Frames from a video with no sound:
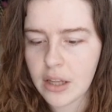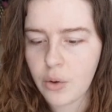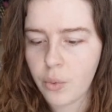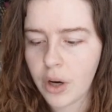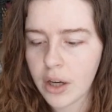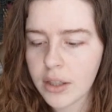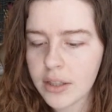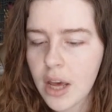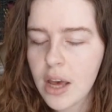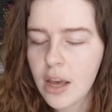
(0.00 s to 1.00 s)
in the
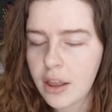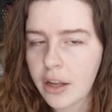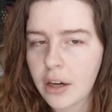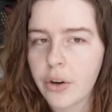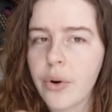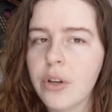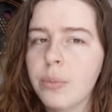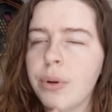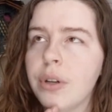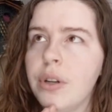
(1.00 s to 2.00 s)
works that are going
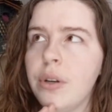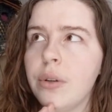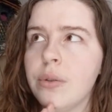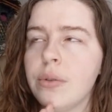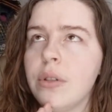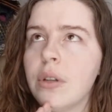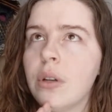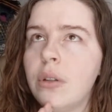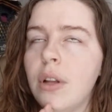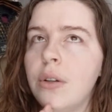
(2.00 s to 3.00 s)
to produce
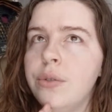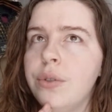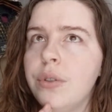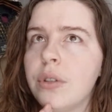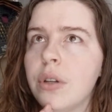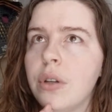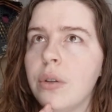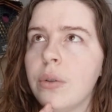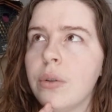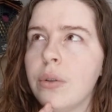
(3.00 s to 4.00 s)
close
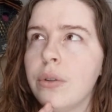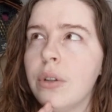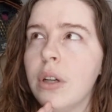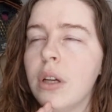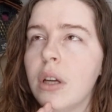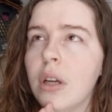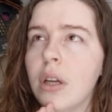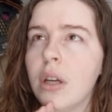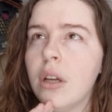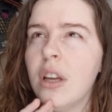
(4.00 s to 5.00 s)
to,
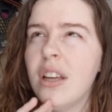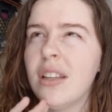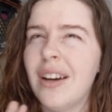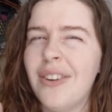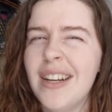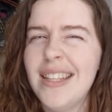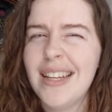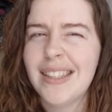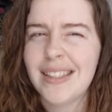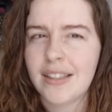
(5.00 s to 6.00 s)
I want to
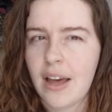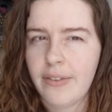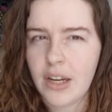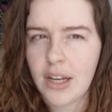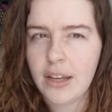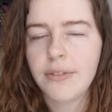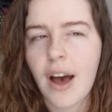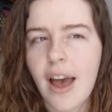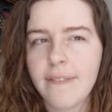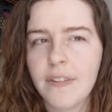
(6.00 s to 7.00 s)
say
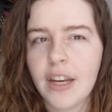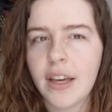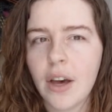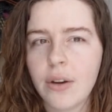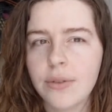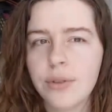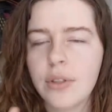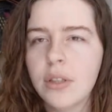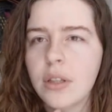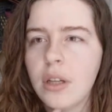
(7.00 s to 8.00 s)
75
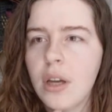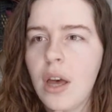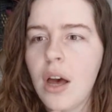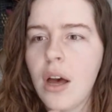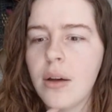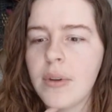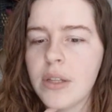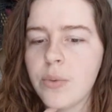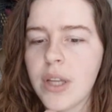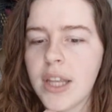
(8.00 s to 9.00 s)
videos
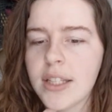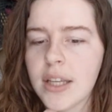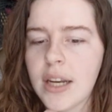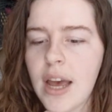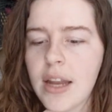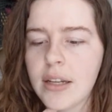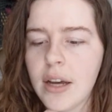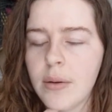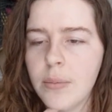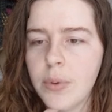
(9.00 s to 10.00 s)
is what that's going to end
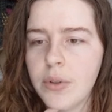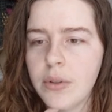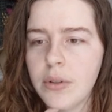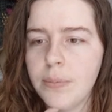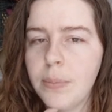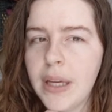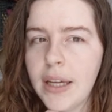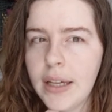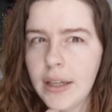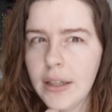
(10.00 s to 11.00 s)
up
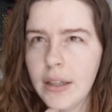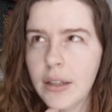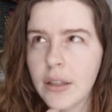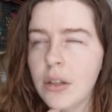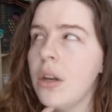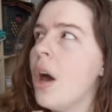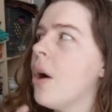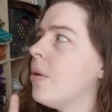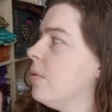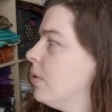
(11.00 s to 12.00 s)
being. No.